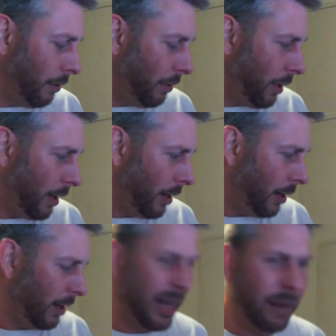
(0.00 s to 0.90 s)

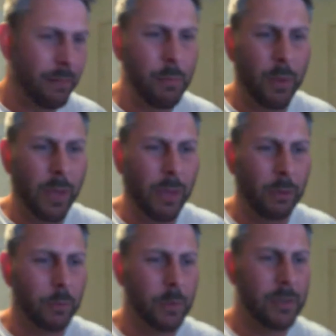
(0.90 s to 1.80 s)
I can't remember what the other
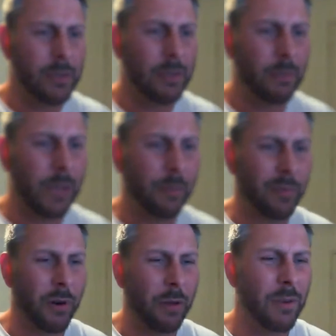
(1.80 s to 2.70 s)
one was. The other
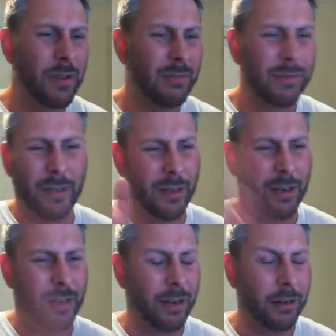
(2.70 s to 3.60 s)
product was,
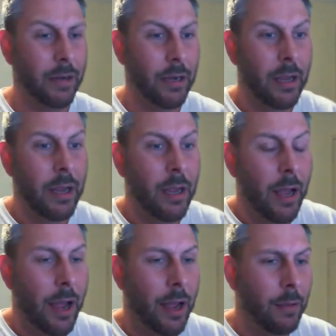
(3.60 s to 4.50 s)
I don't know.
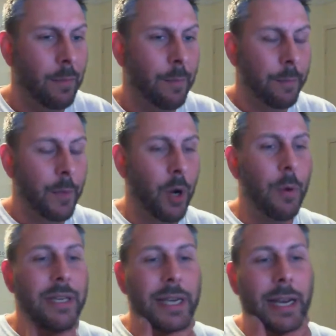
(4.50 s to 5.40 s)
But
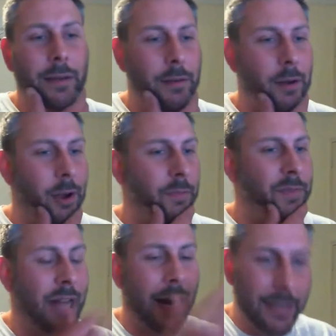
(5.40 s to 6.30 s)
I
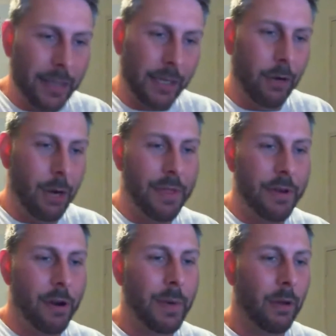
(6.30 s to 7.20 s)
started down the
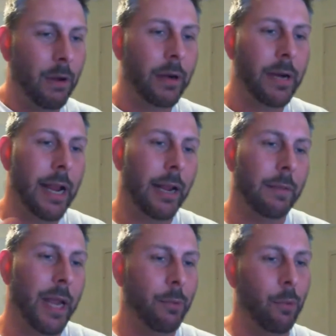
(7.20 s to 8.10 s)
aromatherapy line,
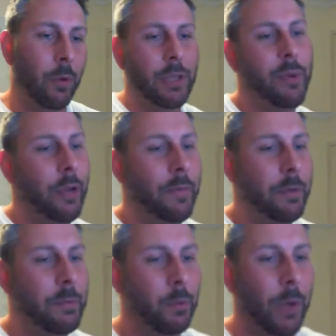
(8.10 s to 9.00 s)
and people wanted the
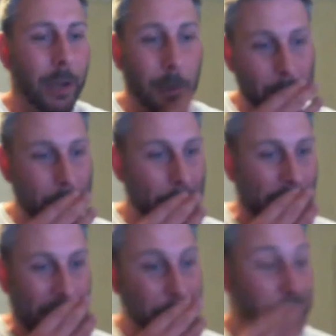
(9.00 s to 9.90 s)
perfume as well.
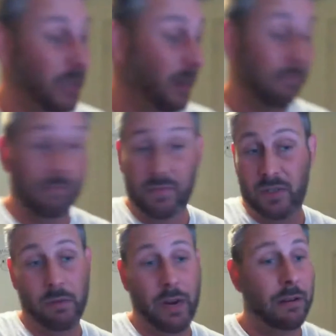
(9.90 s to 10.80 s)
So
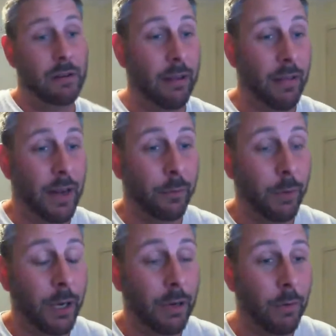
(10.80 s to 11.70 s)
sweet, I'll sell that as
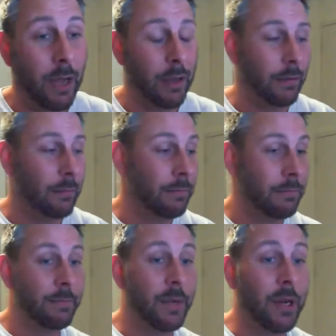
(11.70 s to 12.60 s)
well.
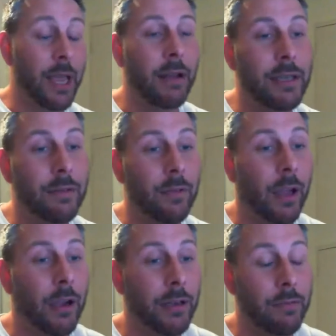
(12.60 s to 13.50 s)
But yeah, I
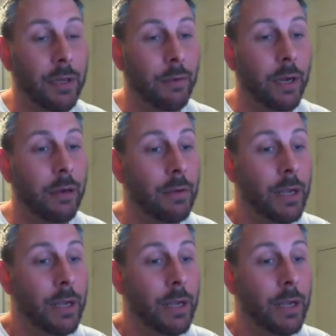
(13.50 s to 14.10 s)
did really well.